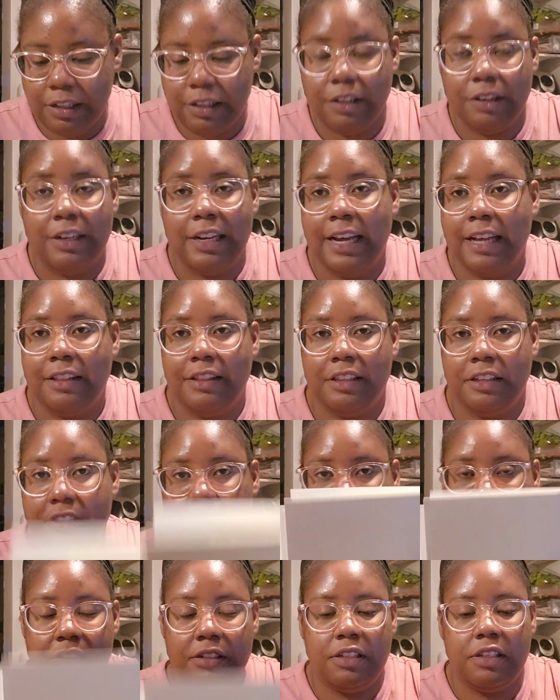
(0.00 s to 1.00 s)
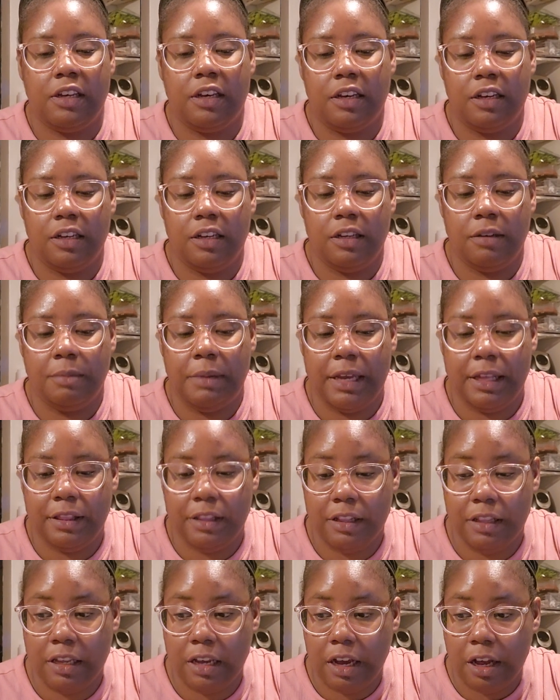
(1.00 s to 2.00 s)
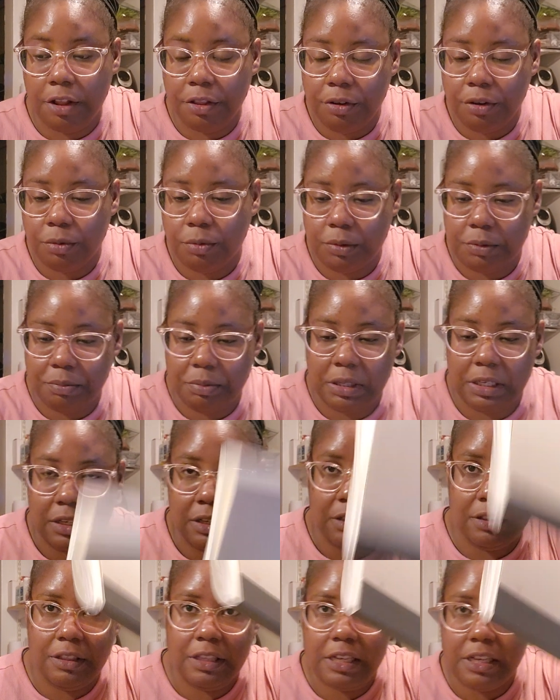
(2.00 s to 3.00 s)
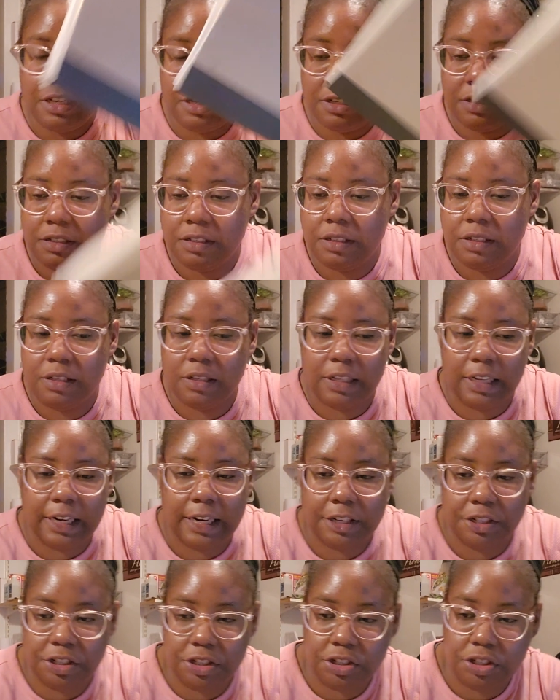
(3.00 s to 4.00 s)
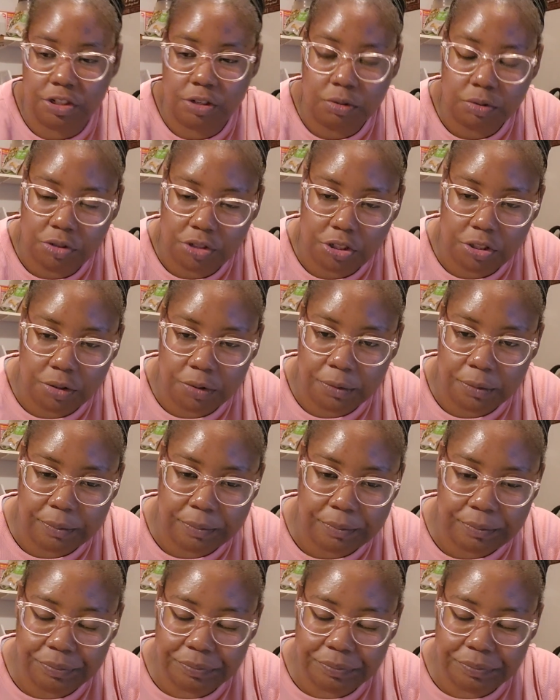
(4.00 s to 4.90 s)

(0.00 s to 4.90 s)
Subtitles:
They're not these. And the other would be these that I just showed you.